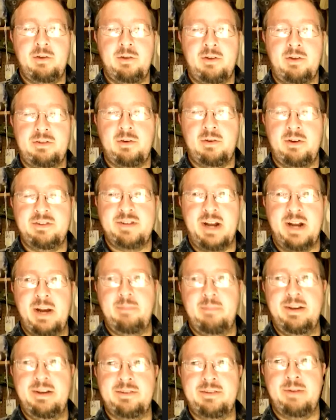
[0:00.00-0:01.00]
was also on China
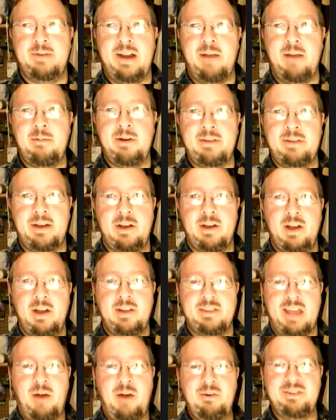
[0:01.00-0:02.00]
Beach, but everybody's like,
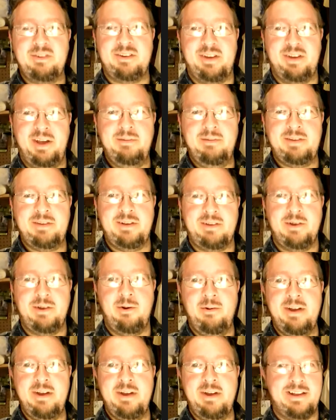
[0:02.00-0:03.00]
that was him? I was like,
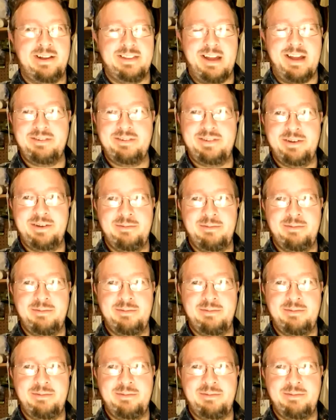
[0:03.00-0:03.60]
oh yeah, that was him